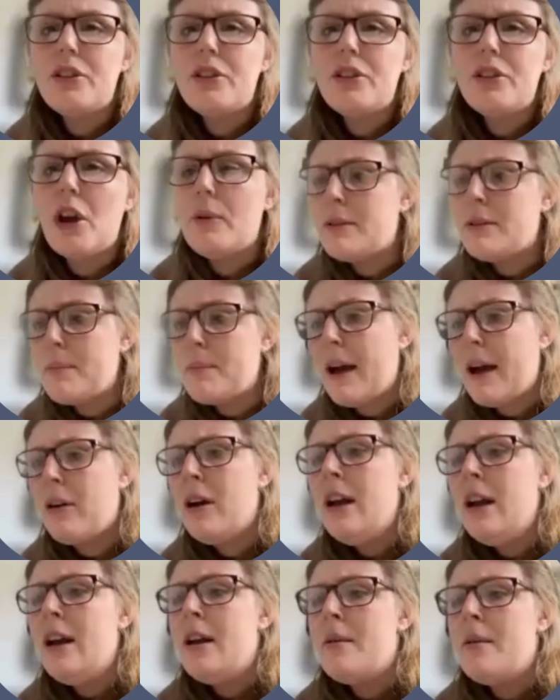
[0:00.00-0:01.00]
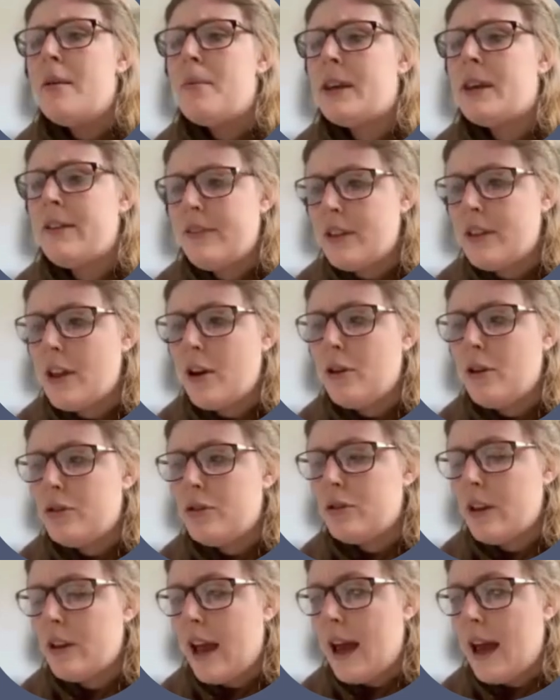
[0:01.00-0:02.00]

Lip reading: So it's about giving those